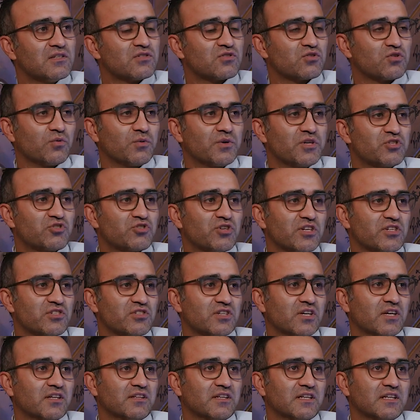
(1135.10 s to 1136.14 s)
So we changed
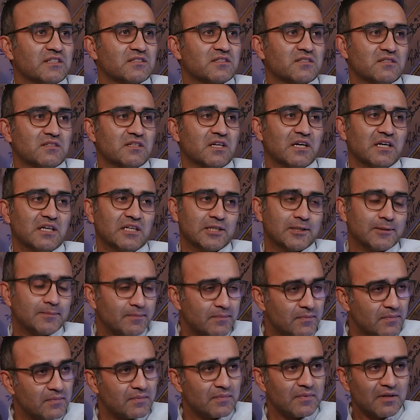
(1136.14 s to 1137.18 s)
that. Yes.
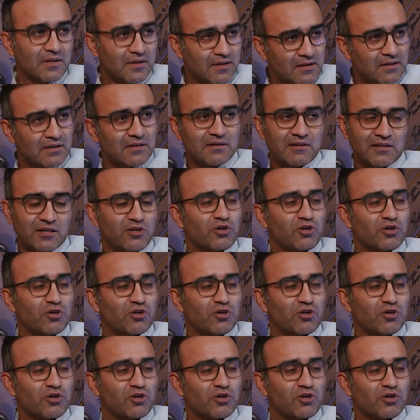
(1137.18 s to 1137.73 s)
The